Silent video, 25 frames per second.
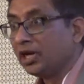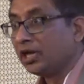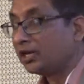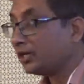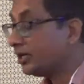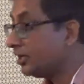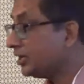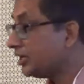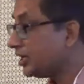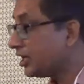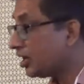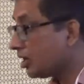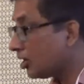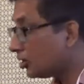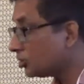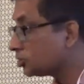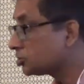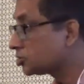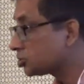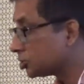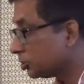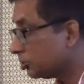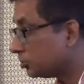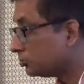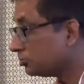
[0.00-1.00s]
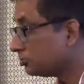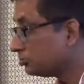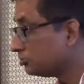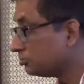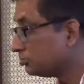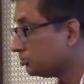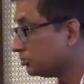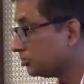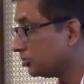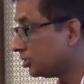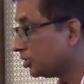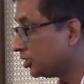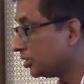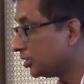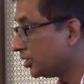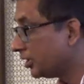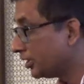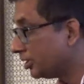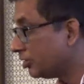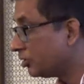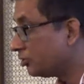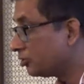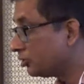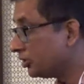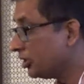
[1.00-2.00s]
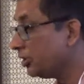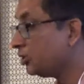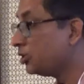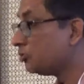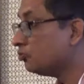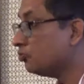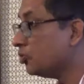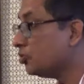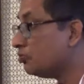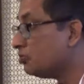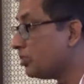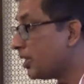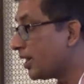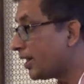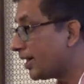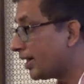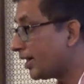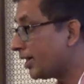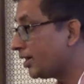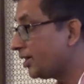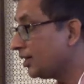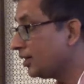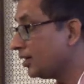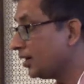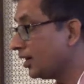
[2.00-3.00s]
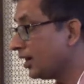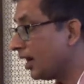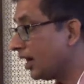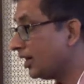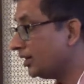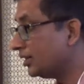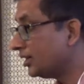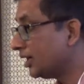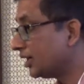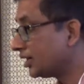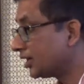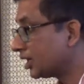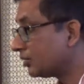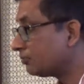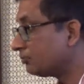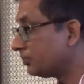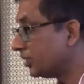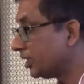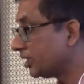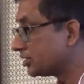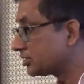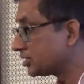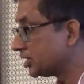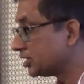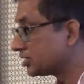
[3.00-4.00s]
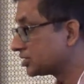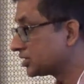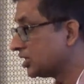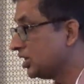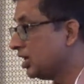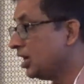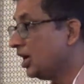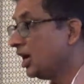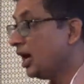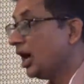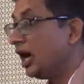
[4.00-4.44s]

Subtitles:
India also, into Mumbai and other places,